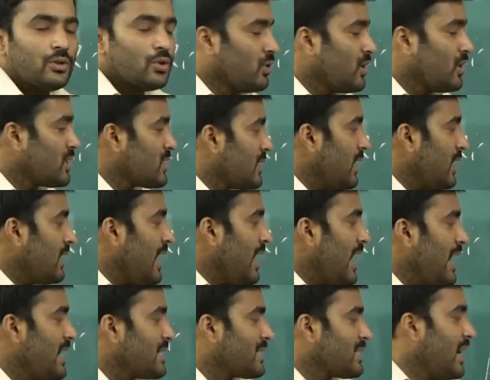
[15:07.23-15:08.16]
through the cell
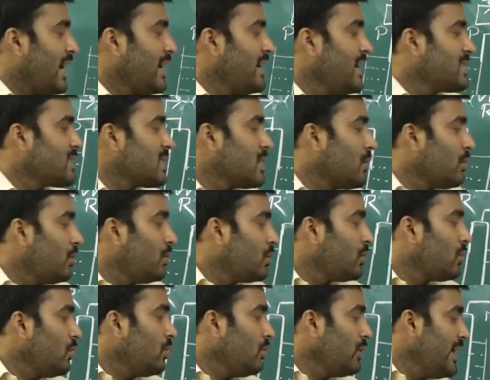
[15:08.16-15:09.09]
as I is
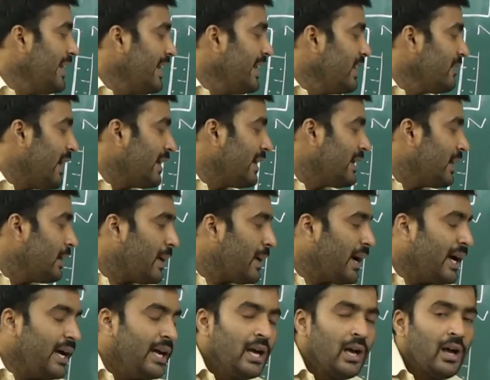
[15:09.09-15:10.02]
equal to E divided
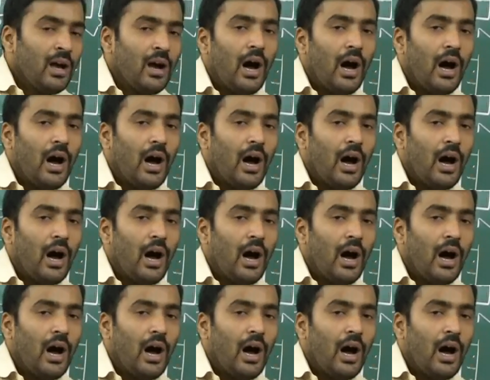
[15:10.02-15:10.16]
by